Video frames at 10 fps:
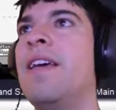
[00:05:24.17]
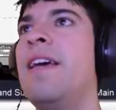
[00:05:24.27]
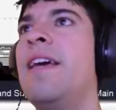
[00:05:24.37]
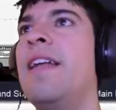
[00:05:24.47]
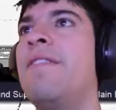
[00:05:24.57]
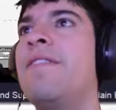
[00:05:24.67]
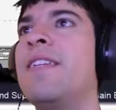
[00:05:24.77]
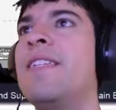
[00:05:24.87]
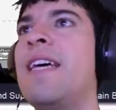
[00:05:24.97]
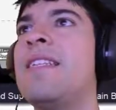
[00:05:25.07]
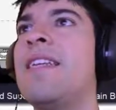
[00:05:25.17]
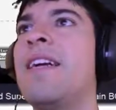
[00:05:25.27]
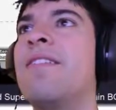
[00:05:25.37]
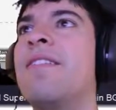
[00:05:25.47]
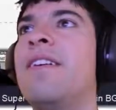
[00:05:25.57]
And since that's
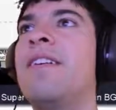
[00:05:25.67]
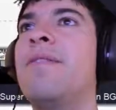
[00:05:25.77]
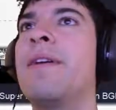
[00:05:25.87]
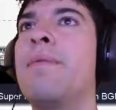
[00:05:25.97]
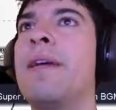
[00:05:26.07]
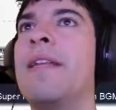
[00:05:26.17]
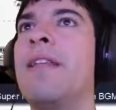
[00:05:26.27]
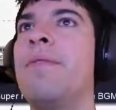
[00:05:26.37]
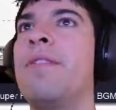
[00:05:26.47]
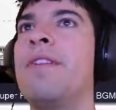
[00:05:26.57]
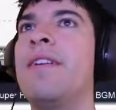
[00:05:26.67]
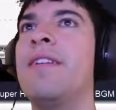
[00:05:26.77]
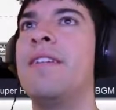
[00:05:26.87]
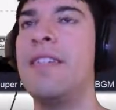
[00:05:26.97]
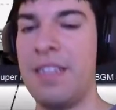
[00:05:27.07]
negative 300, we can make the other one
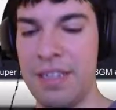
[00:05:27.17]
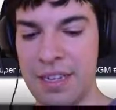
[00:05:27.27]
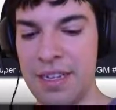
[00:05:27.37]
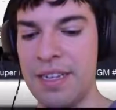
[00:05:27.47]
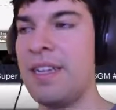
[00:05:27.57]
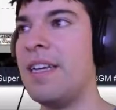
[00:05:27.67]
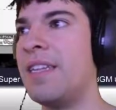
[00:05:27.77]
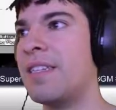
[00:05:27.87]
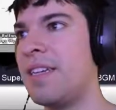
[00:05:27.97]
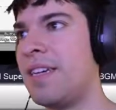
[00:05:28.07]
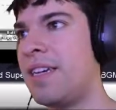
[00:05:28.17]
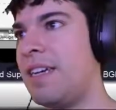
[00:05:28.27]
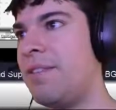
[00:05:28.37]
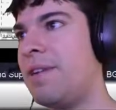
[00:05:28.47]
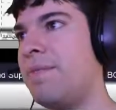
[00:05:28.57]
300. And that's
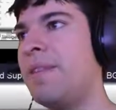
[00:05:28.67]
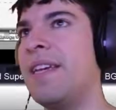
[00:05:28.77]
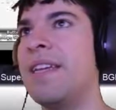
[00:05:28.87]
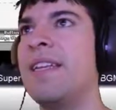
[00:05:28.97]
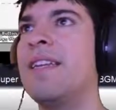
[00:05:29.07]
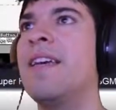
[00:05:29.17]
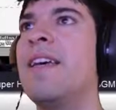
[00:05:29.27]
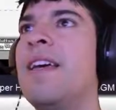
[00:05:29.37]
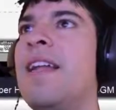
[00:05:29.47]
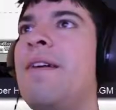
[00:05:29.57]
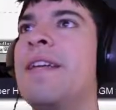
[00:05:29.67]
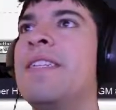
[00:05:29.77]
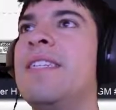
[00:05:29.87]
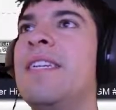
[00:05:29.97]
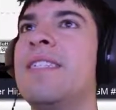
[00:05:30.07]
kind of what I'm thinking. Now we can
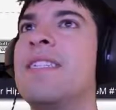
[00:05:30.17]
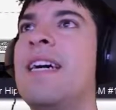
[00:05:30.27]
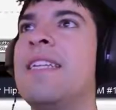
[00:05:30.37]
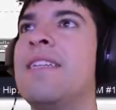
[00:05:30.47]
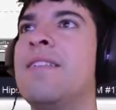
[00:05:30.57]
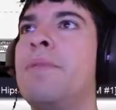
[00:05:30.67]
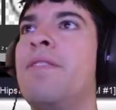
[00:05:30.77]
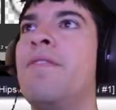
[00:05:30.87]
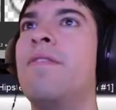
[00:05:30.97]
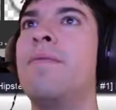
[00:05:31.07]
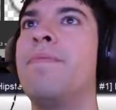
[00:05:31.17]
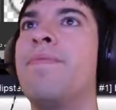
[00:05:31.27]
change the sizes of both of them.